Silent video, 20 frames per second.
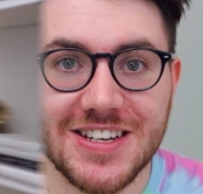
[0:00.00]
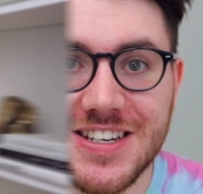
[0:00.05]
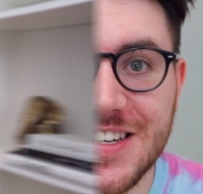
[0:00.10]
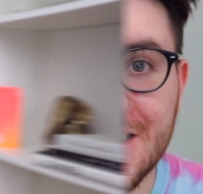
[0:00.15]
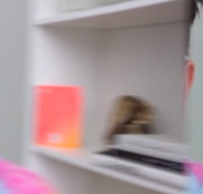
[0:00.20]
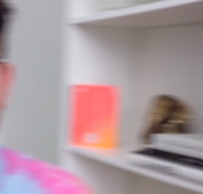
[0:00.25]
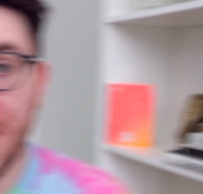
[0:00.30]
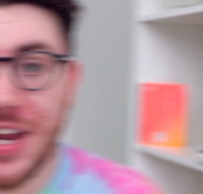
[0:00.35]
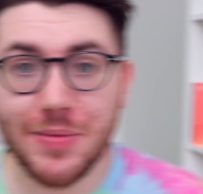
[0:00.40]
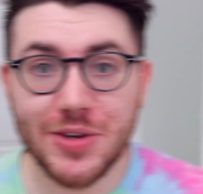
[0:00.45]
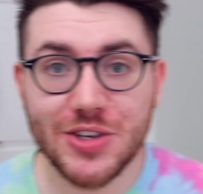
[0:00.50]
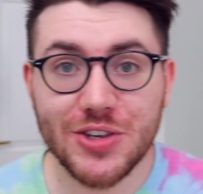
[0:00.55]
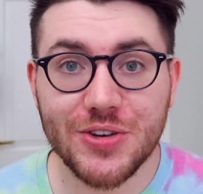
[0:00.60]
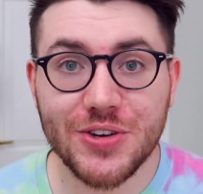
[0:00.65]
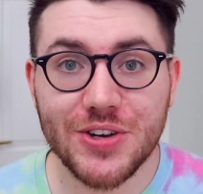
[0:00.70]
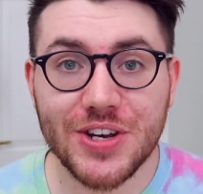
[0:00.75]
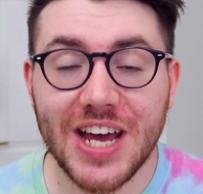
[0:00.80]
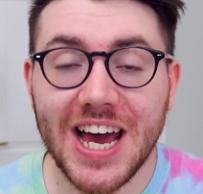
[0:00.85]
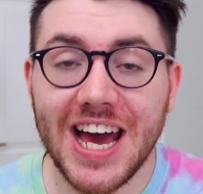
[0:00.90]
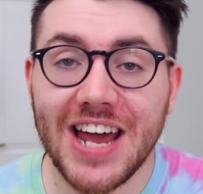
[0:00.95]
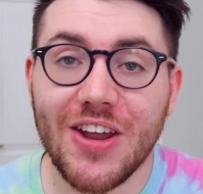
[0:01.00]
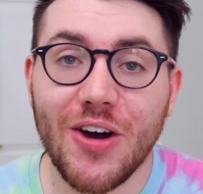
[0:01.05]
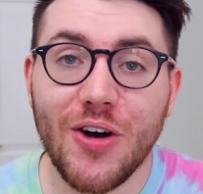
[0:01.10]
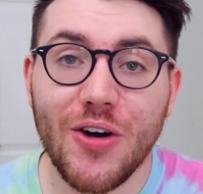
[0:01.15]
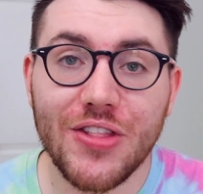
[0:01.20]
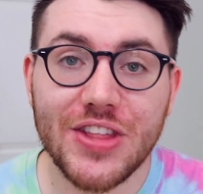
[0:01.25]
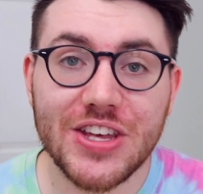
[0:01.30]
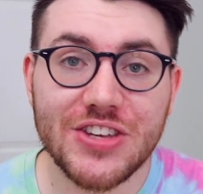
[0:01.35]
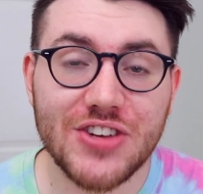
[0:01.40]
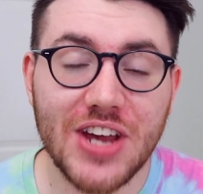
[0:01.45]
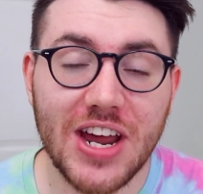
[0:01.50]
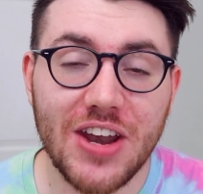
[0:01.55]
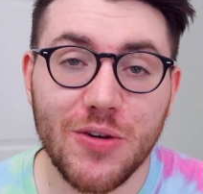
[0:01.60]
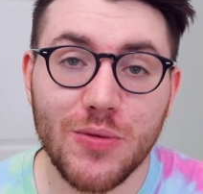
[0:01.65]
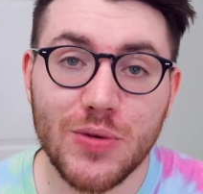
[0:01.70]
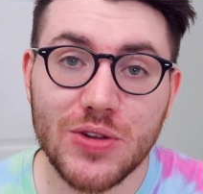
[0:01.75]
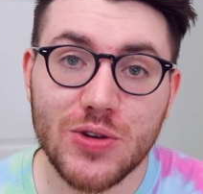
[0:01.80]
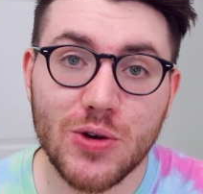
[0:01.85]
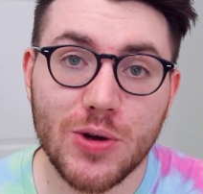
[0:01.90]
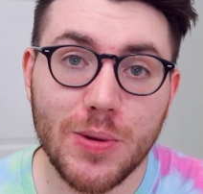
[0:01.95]
My name is Euan, and on this channel
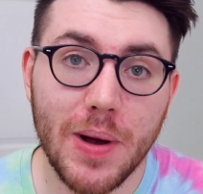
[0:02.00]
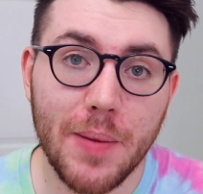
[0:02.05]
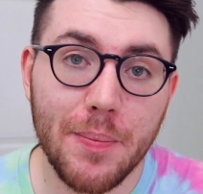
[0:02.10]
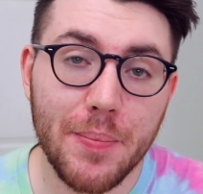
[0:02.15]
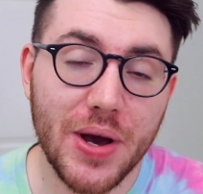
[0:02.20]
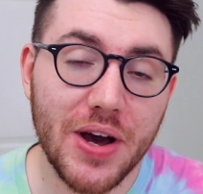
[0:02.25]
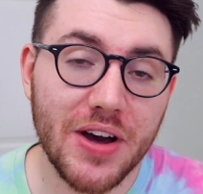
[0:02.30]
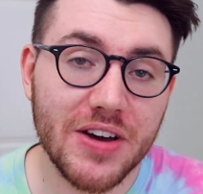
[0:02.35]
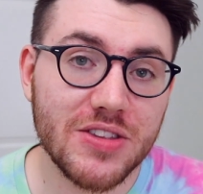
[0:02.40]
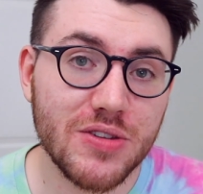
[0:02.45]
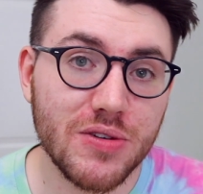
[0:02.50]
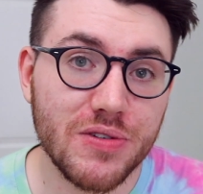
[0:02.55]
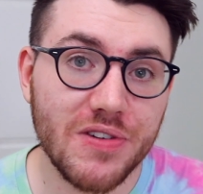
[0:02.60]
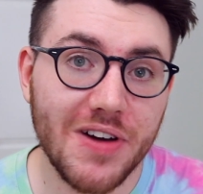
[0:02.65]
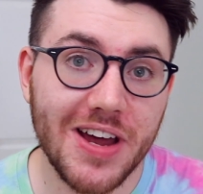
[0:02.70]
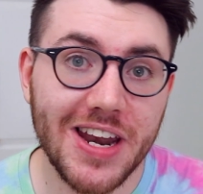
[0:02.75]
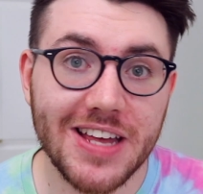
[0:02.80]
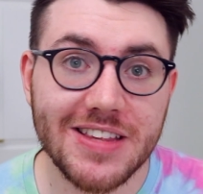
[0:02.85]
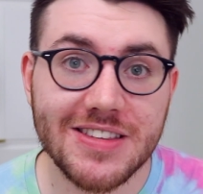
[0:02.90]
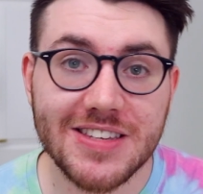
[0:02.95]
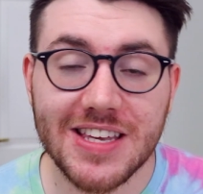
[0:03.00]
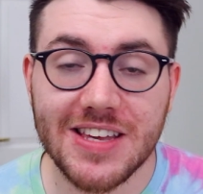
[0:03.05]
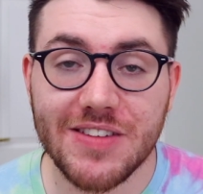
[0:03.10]
we talk about personal finance,